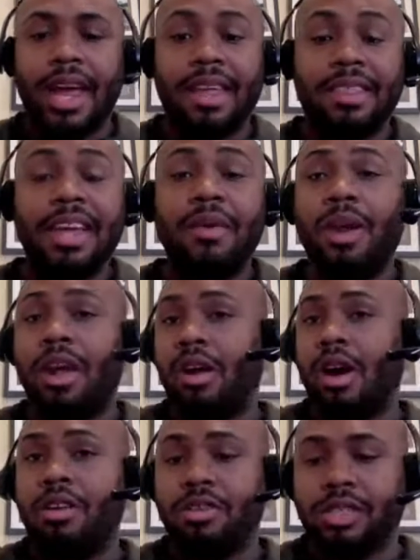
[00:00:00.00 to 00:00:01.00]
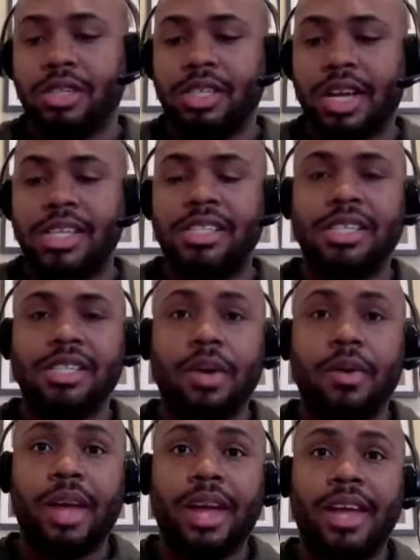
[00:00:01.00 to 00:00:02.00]
And then what I'll also suggest is
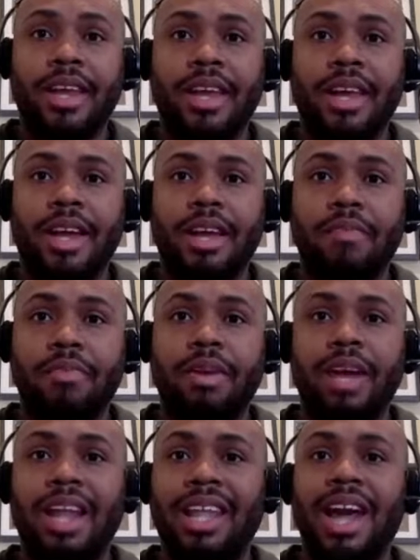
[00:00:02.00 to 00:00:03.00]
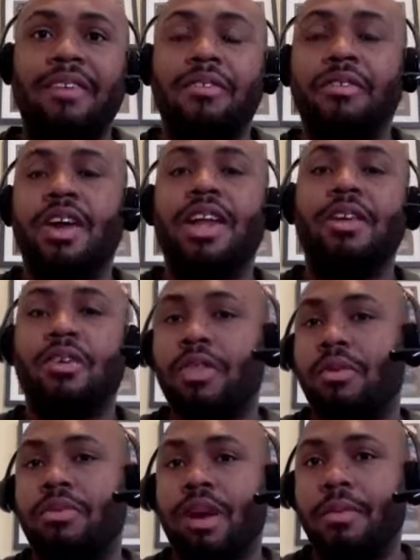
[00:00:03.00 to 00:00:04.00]
ahead and put a line of credit
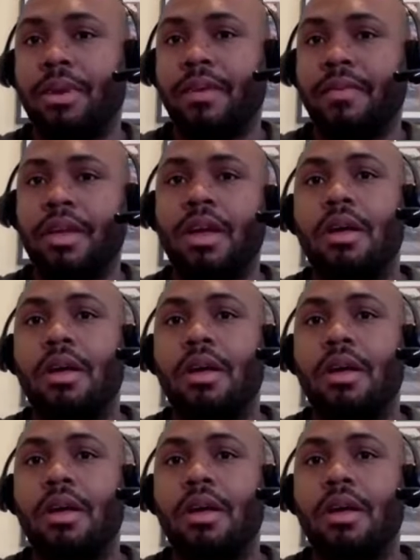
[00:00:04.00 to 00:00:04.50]
on the property,